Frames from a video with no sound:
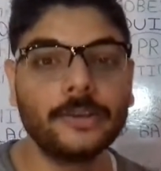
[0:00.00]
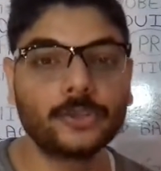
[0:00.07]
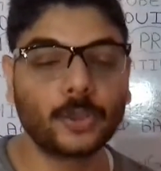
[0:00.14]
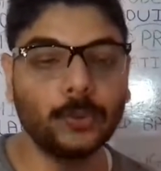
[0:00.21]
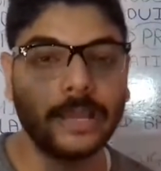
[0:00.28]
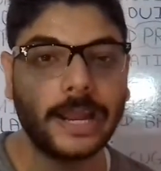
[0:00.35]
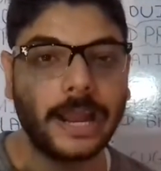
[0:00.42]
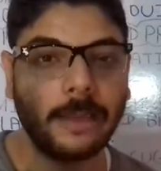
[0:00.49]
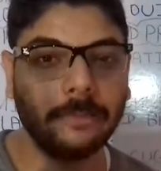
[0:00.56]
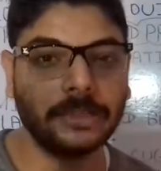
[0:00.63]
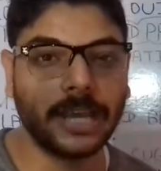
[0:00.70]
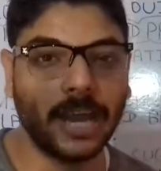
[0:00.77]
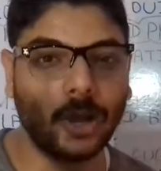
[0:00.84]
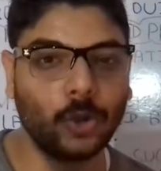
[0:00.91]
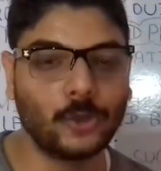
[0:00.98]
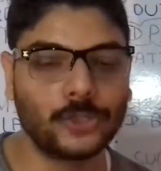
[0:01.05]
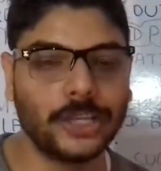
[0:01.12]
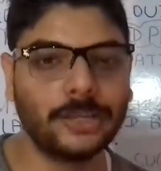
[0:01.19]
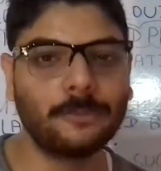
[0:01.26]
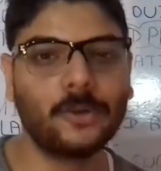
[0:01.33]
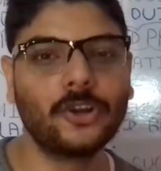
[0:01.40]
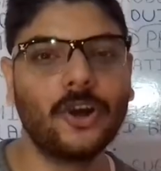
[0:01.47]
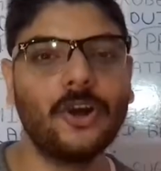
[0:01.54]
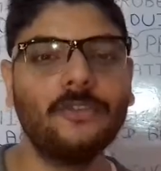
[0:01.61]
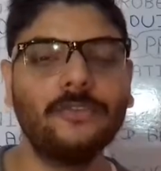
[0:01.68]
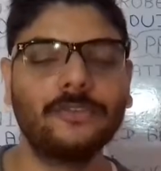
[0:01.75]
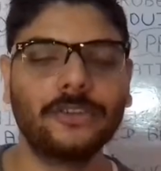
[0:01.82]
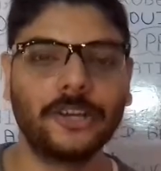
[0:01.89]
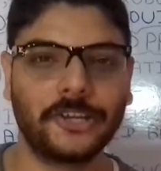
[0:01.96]
So we are having the hologenetic mode
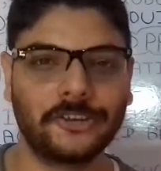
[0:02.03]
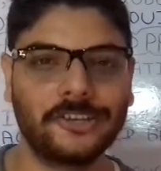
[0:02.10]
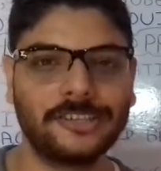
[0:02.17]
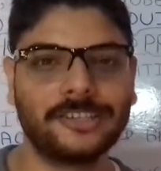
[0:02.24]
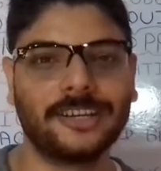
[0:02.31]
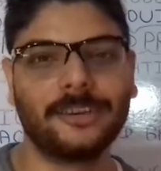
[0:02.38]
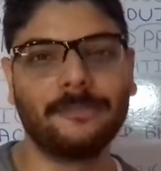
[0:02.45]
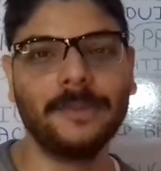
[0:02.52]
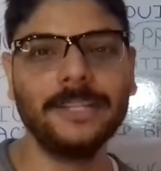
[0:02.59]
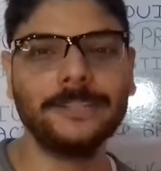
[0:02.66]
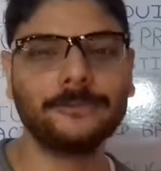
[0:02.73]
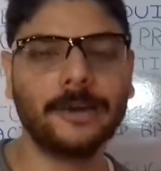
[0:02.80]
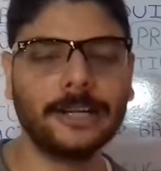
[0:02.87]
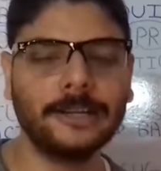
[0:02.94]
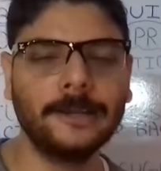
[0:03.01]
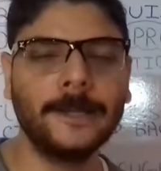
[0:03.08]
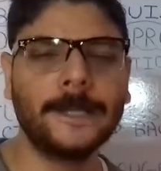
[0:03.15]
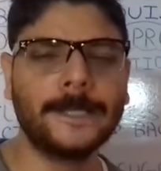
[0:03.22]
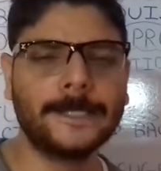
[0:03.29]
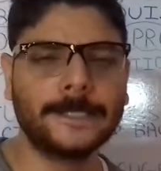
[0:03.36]
of nutrition, means what?